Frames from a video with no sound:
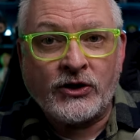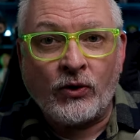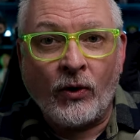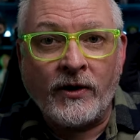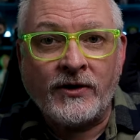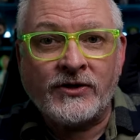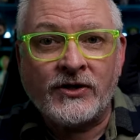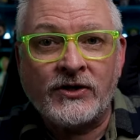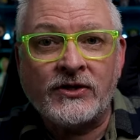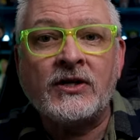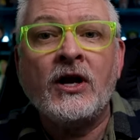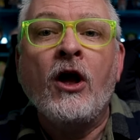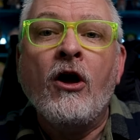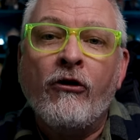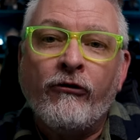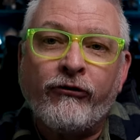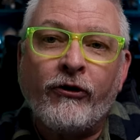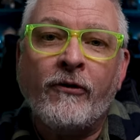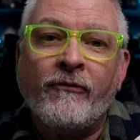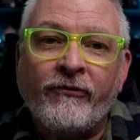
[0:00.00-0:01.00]
sources
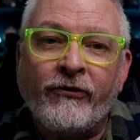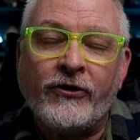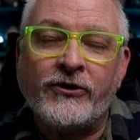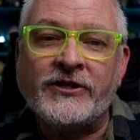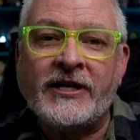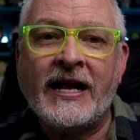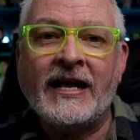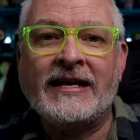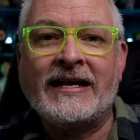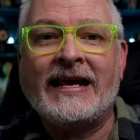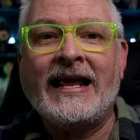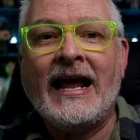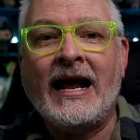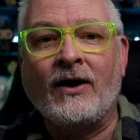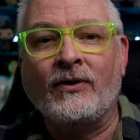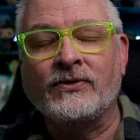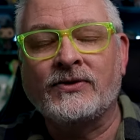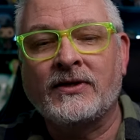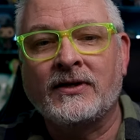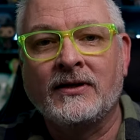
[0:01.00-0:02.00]
from firsthand
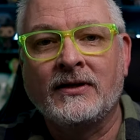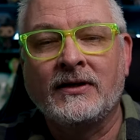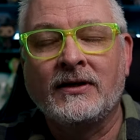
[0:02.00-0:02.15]
accounts.